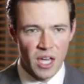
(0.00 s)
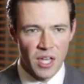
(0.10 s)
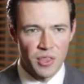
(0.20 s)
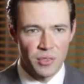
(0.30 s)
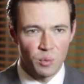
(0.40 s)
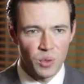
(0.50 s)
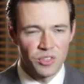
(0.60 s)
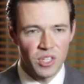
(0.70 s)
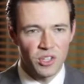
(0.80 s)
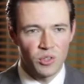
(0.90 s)
and we
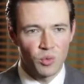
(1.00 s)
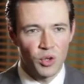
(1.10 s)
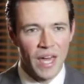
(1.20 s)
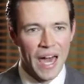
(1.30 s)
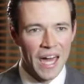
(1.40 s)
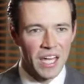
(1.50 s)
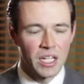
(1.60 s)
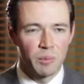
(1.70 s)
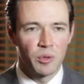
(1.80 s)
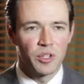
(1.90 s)
see this really adding
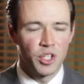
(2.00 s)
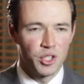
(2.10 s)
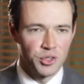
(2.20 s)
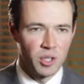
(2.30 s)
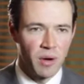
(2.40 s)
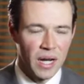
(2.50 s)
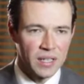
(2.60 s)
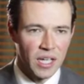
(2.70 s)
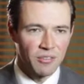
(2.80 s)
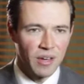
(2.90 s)
a number of years to the
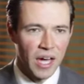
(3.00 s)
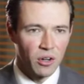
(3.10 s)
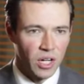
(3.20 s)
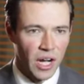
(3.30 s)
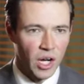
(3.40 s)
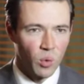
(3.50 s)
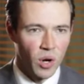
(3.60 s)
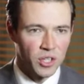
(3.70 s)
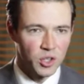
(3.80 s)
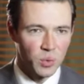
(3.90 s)
mine life at El Gallo
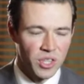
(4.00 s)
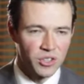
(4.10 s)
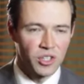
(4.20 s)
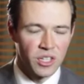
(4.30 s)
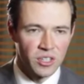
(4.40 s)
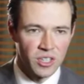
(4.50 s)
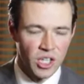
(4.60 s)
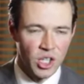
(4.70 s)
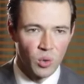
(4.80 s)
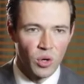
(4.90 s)
1, so we think it's going to
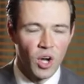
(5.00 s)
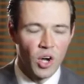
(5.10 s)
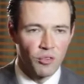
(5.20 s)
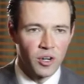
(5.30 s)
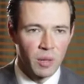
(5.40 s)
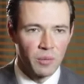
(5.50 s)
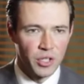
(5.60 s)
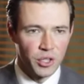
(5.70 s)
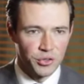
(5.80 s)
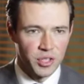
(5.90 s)
continue for a number
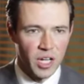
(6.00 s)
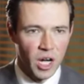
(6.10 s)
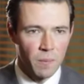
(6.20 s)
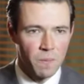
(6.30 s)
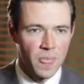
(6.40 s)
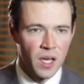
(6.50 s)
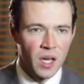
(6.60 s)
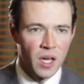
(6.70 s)
of years to come.